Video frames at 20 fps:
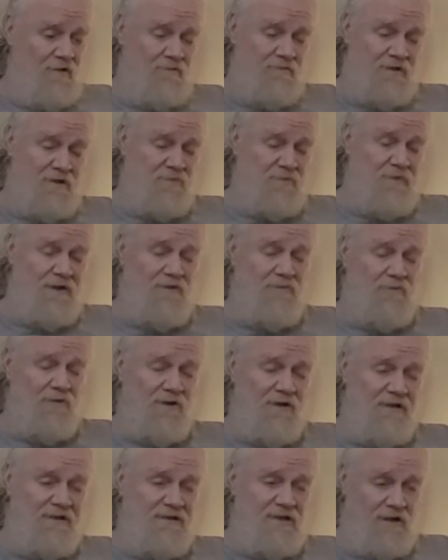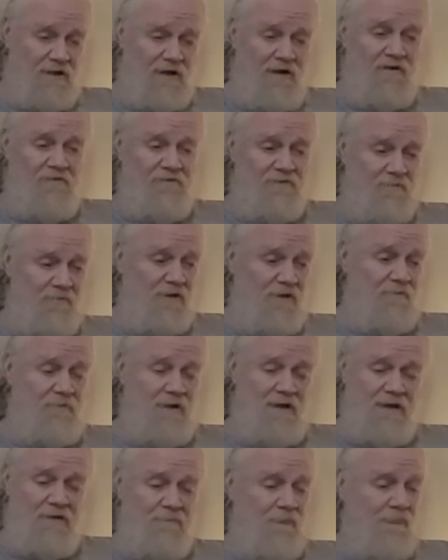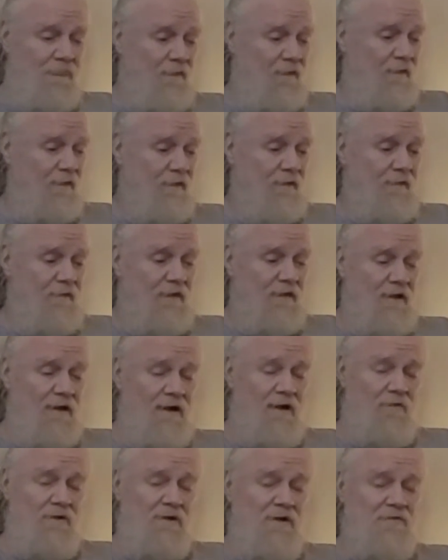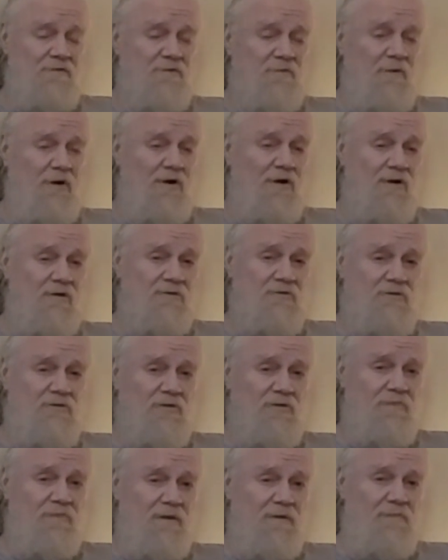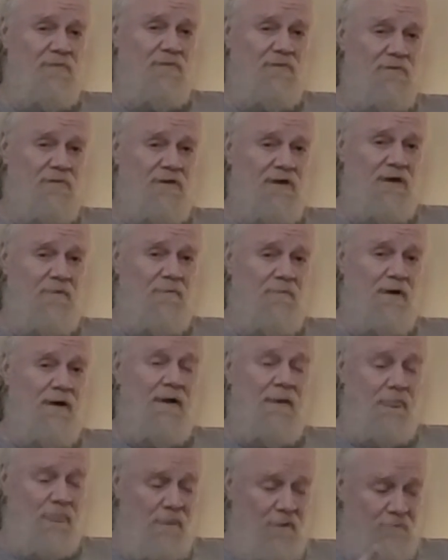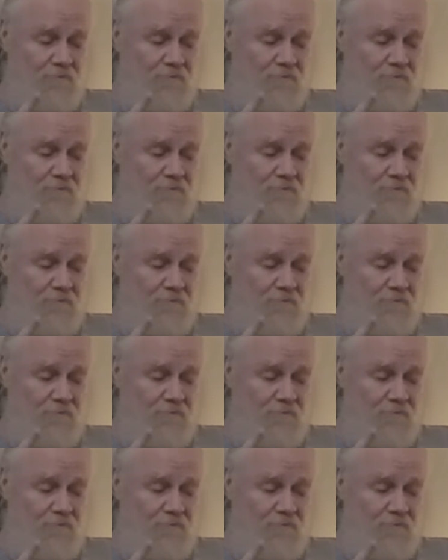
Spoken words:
has been really tough. I mean, man, I went up some hardcore people, okay? But